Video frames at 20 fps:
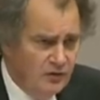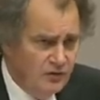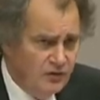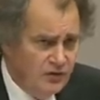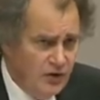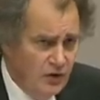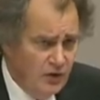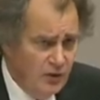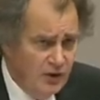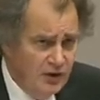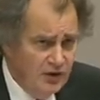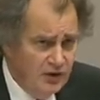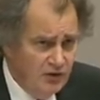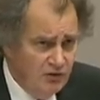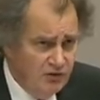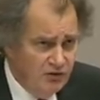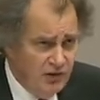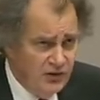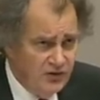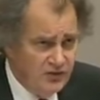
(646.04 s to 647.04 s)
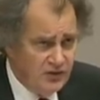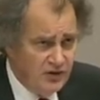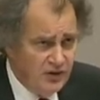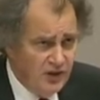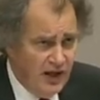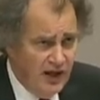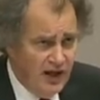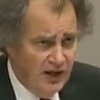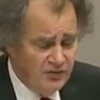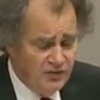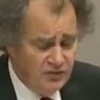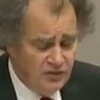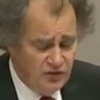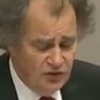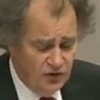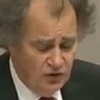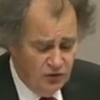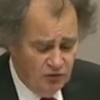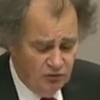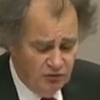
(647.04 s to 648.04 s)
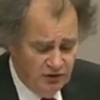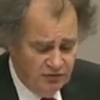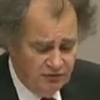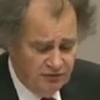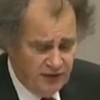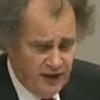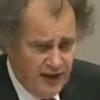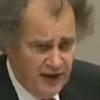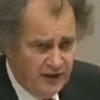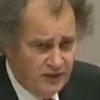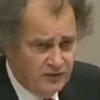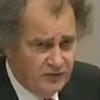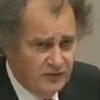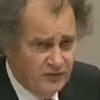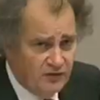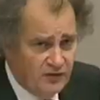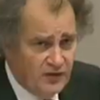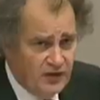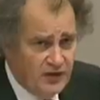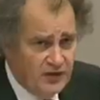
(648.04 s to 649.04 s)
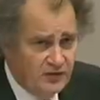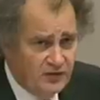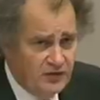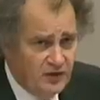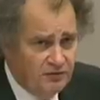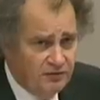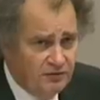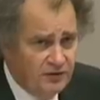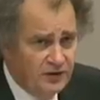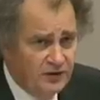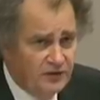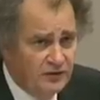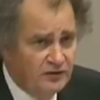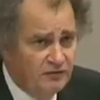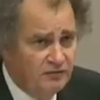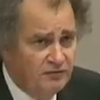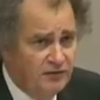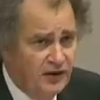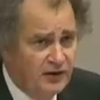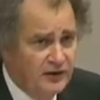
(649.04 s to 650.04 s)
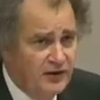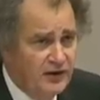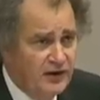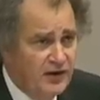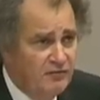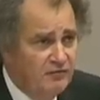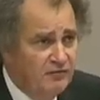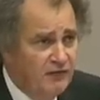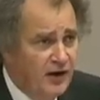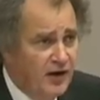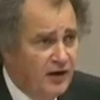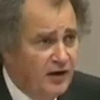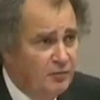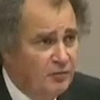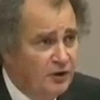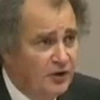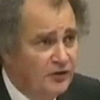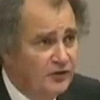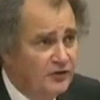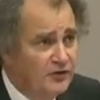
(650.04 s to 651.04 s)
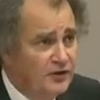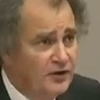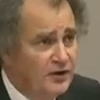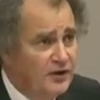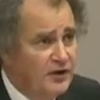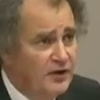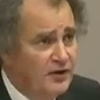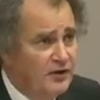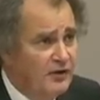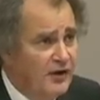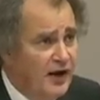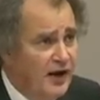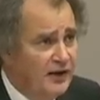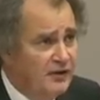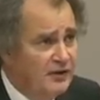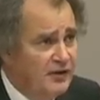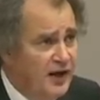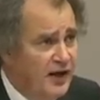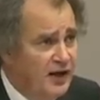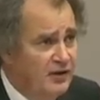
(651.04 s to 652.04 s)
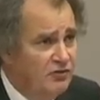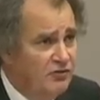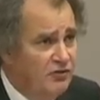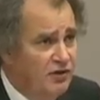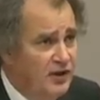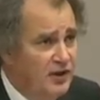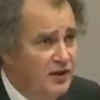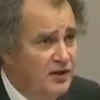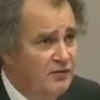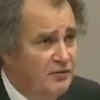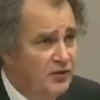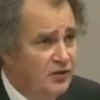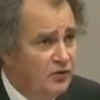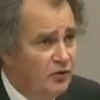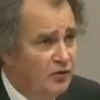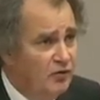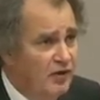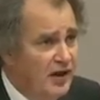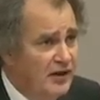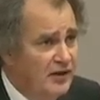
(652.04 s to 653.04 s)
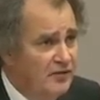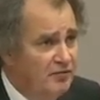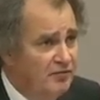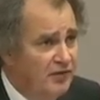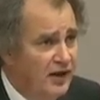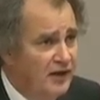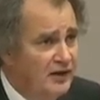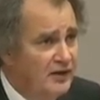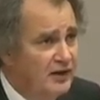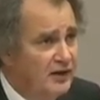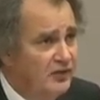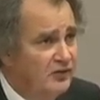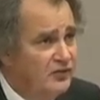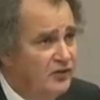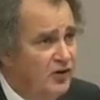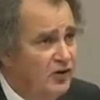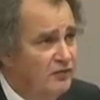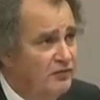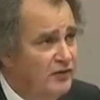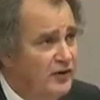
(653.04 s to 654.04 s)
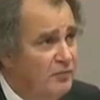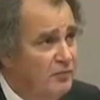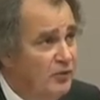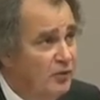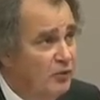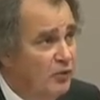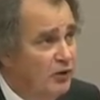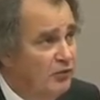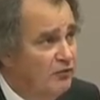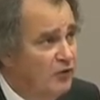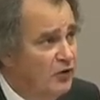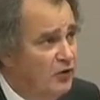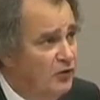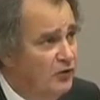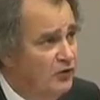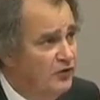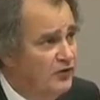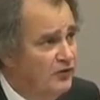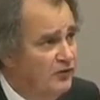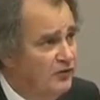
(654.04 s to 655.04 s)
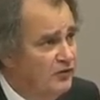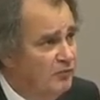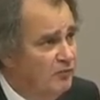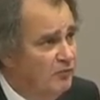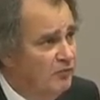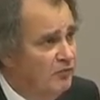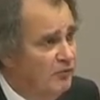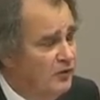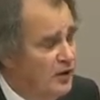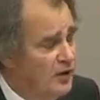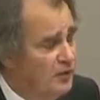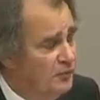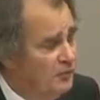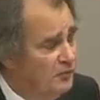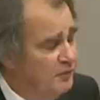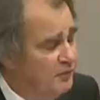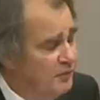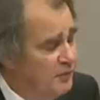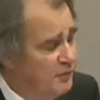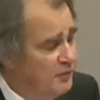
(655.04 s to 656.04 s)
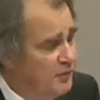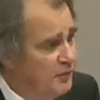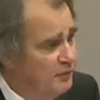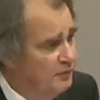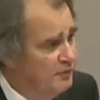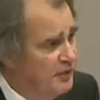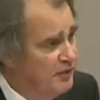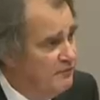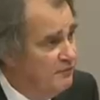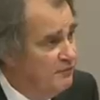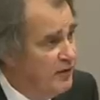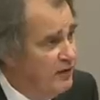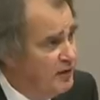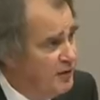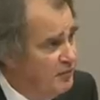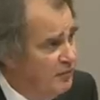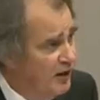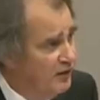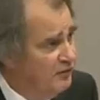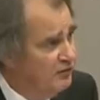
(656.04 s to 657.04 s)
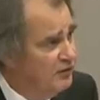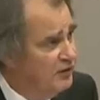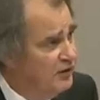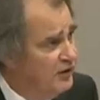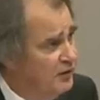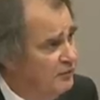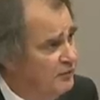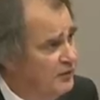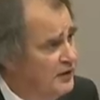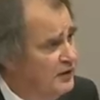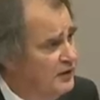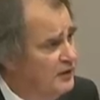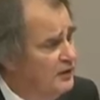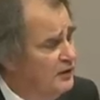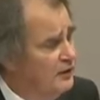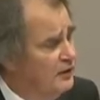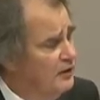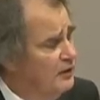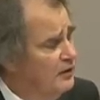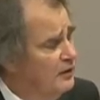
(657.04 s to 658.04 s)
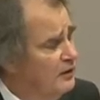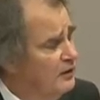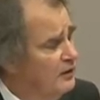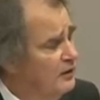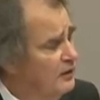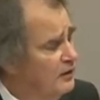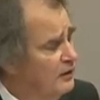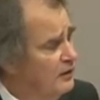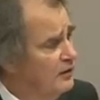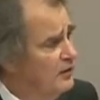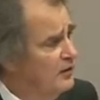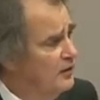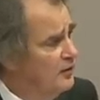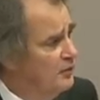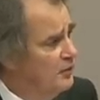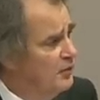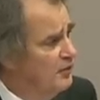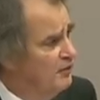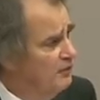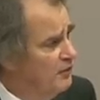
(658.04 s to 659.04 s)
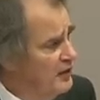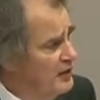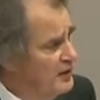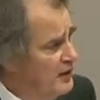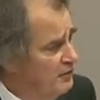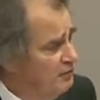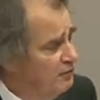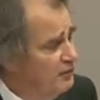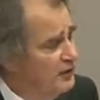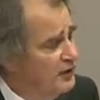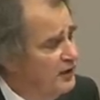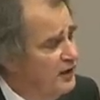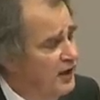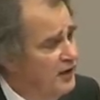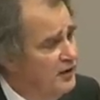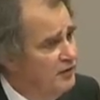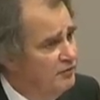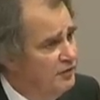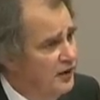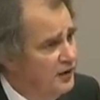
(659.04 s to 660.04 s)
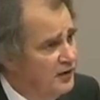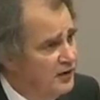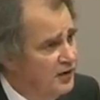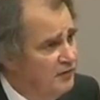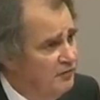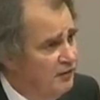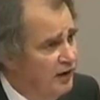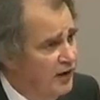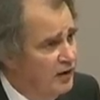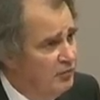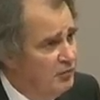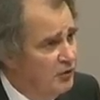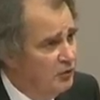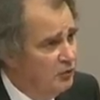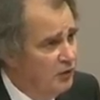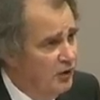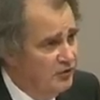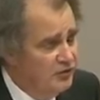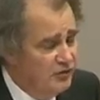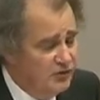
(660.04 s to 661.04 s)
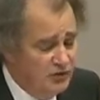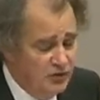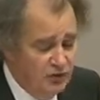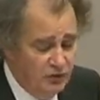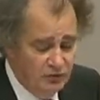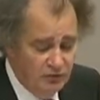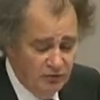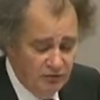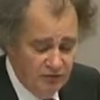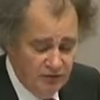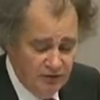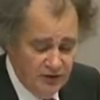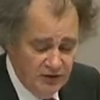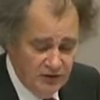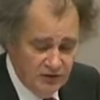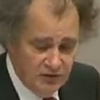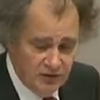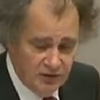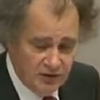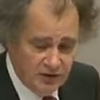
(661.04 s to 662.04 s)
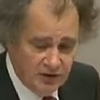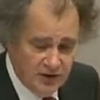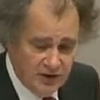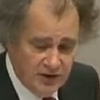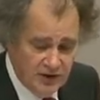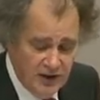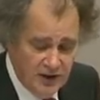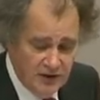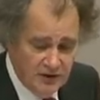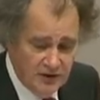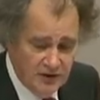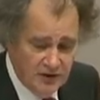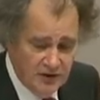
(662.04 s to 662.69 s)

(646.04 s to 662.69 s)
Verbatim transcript: So a new J I S C has to reflect the different funding environment that H E is already finding itself in, but will of course uh, be very much uh, be a very different kind of funding environment once student fees kick in,